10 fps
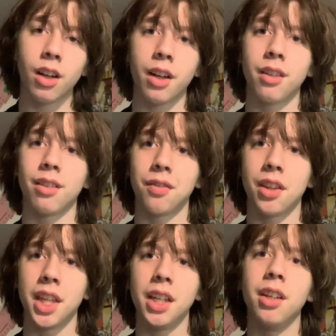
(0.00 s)
I just have to
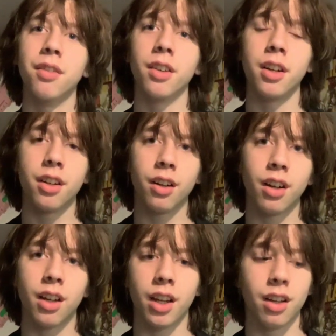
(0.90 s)
thank you for
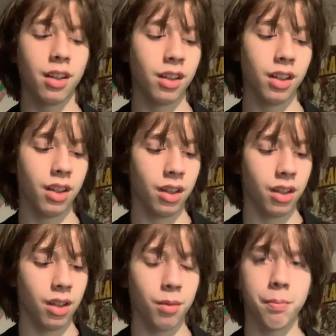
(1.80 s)
enduring
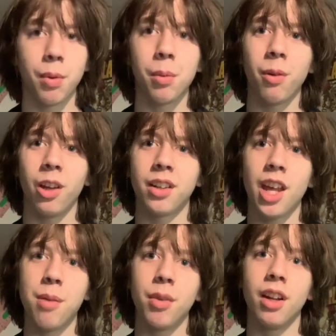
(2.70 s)
probably
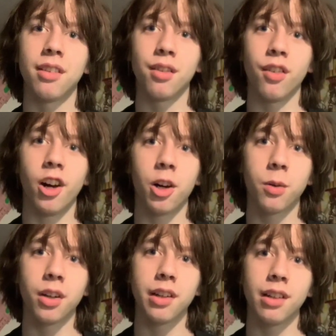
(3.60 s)
10 minutes of
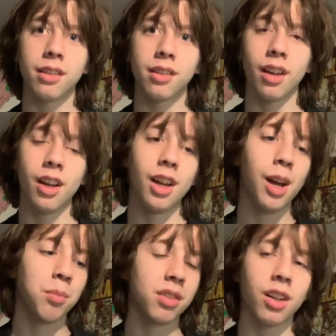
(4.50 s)
awkwardness.
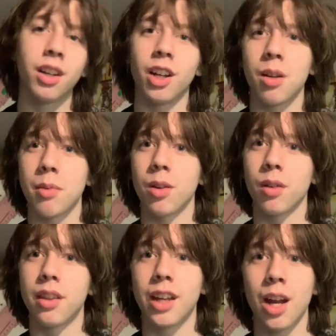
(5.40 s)
I'm sorry, I'll get better
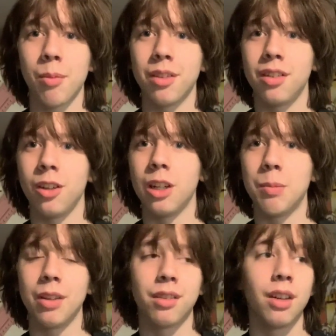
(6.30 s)
with the camera soon. I'm
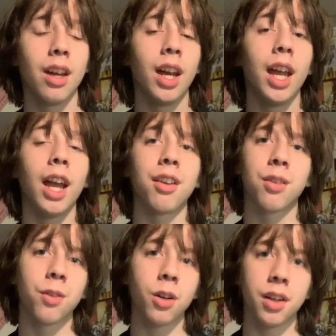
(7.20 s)
just
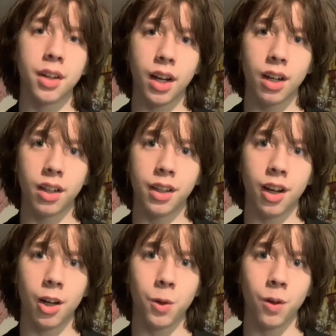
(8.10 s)
extraordinarily
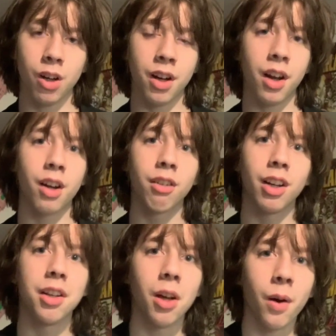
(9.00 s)
awkward and I don't
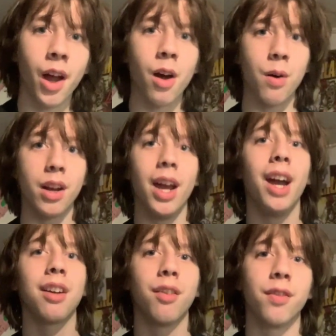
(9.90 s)
really know how I want to
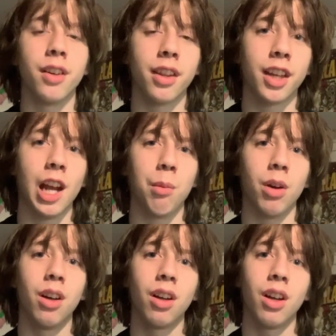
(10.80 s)
act in front of the camera.